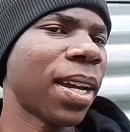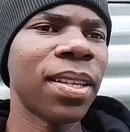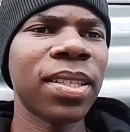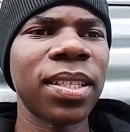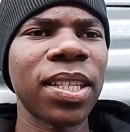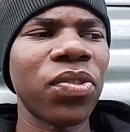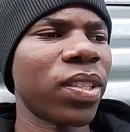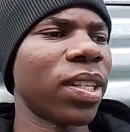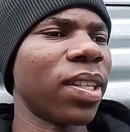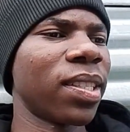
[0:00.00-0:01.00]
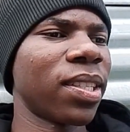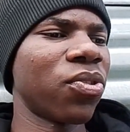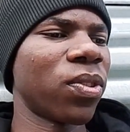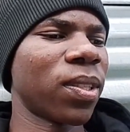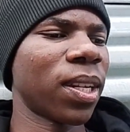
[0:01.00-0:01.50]
Yeah, this is interesting.
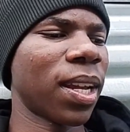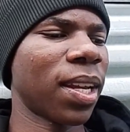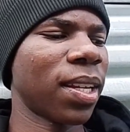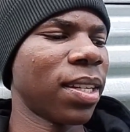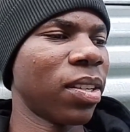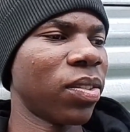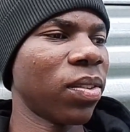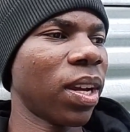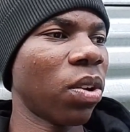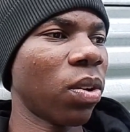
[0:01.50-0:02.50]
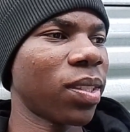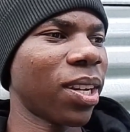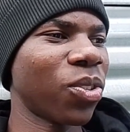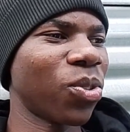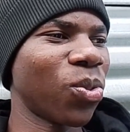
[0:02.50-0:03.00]
Still got a lot
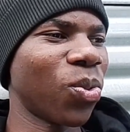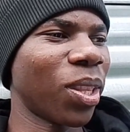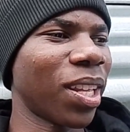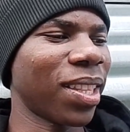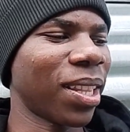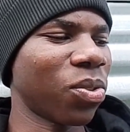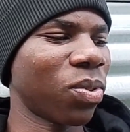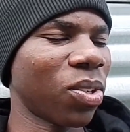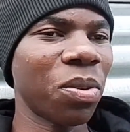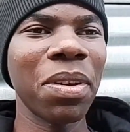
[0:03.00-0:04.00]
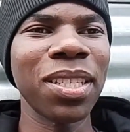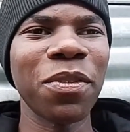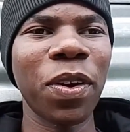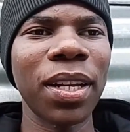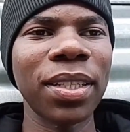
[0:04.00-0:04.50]
of studying to do, and I think that's what
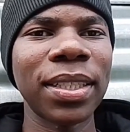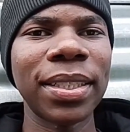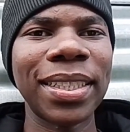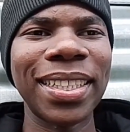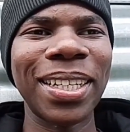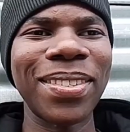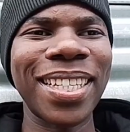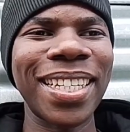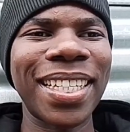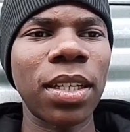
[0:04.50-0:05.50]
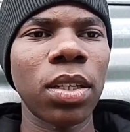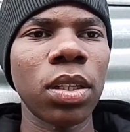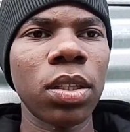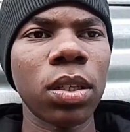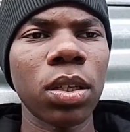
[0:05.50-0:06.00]
makes it fun. You know what I'm saying?
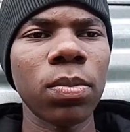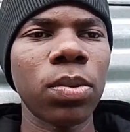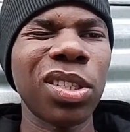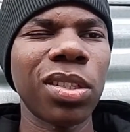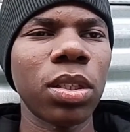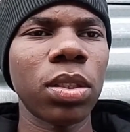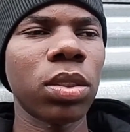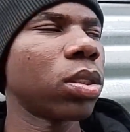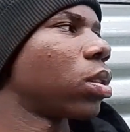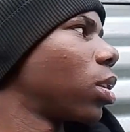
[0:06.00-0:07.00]
Type shit.